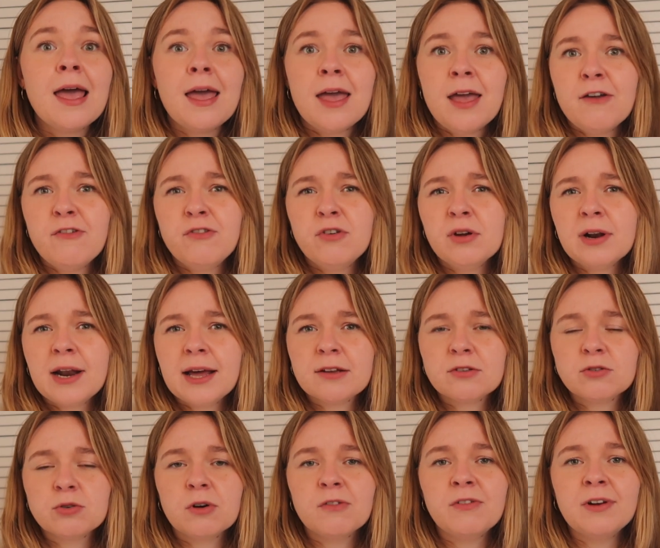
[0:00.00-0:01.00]
If you like
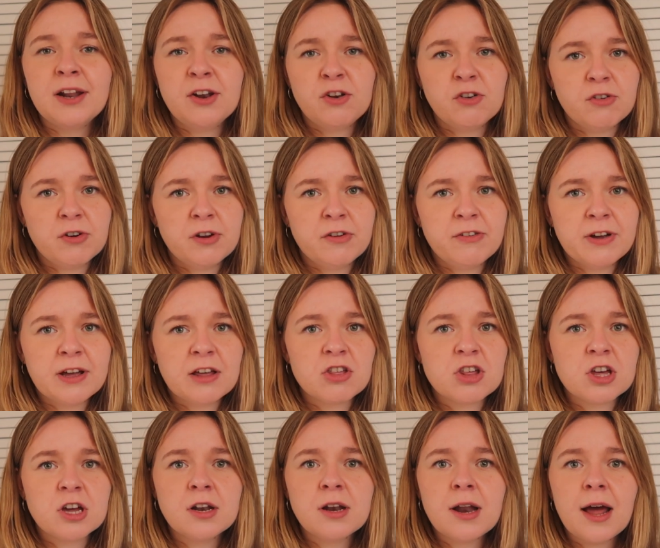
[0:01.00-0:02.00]
sort of literary
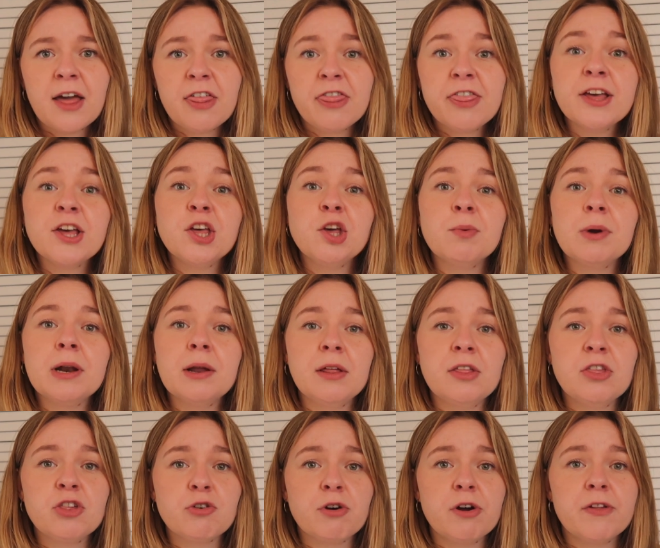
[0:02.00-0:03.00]
fiction, I think you will
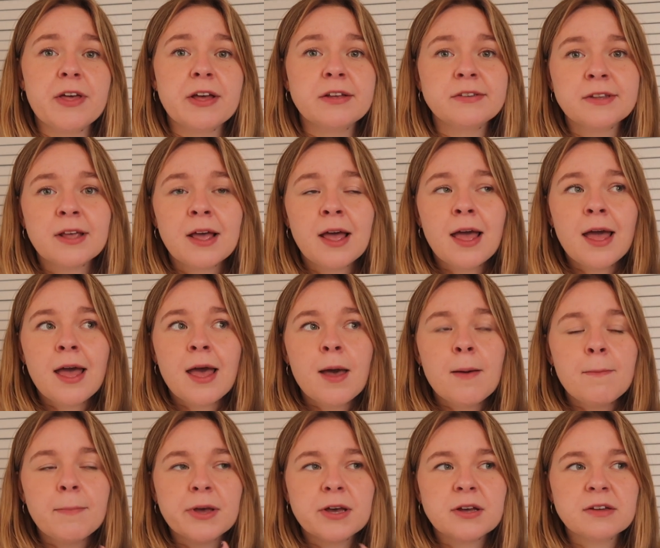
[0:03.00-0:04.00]
enjoy this,
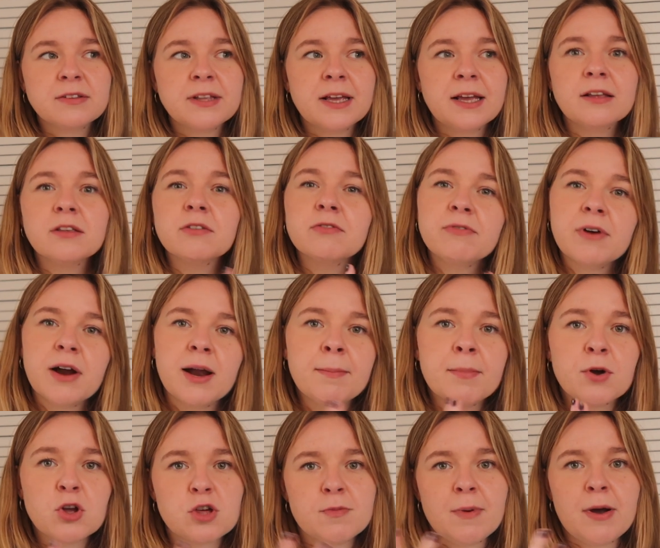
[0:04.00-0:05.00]
because it is very
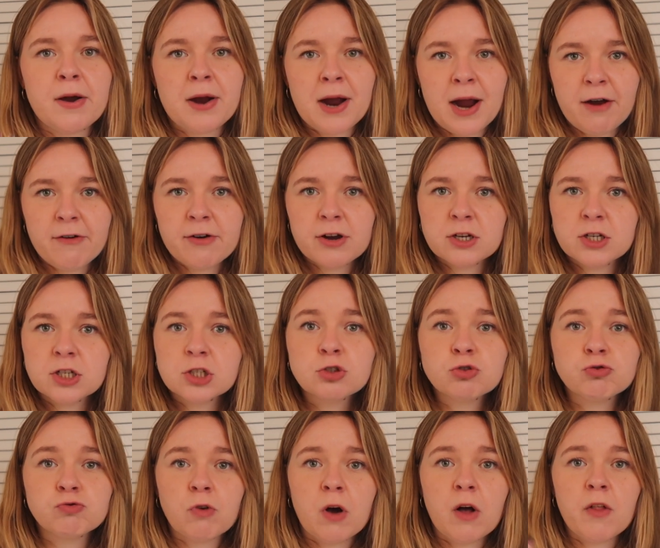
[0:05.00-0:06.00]
much about characters
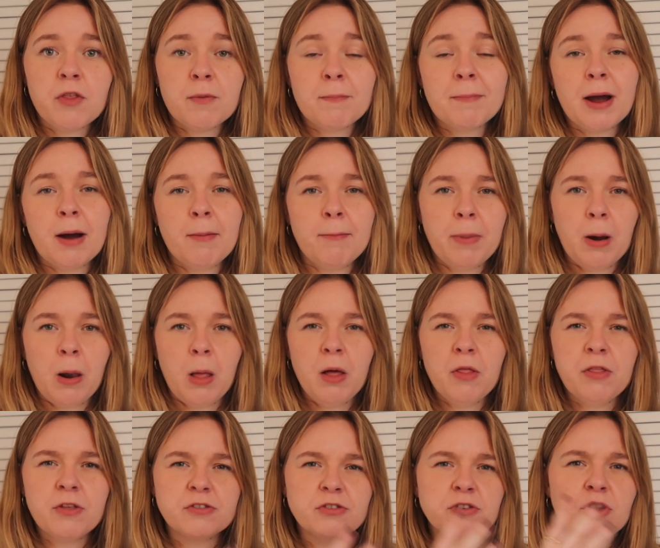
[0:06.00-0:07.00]
rather than about
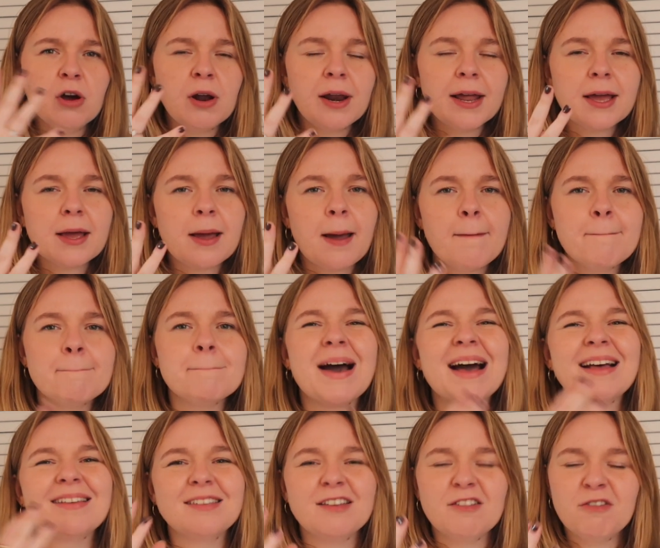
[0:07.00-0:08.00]
plot. There's not like a
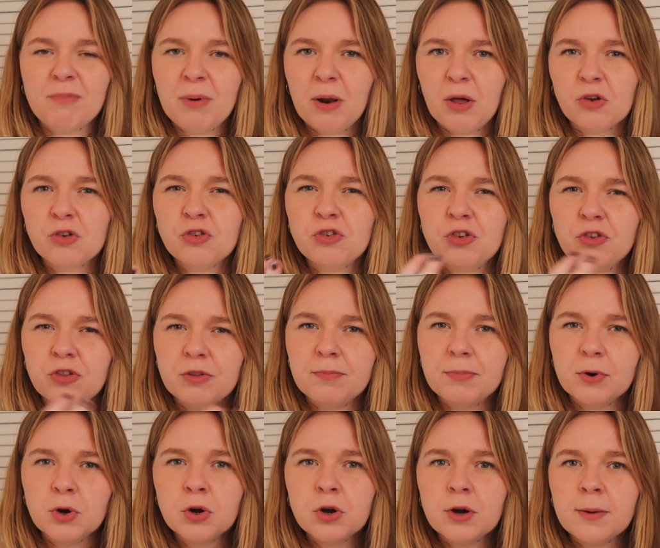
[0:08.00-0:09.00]
massive plot to the
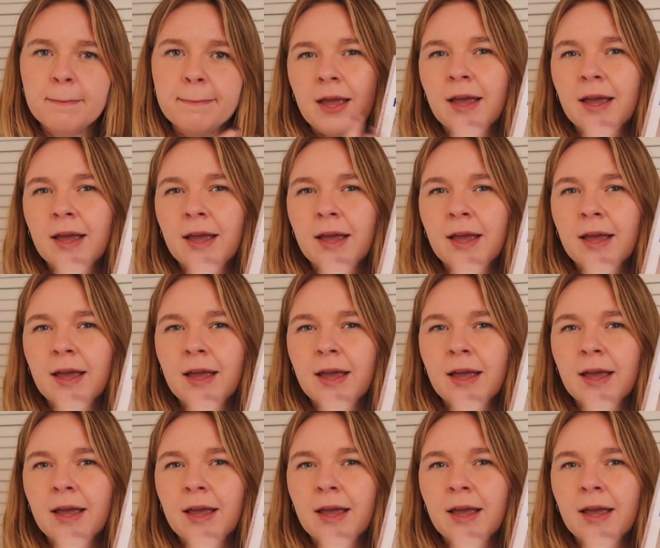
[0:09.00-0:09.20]
book.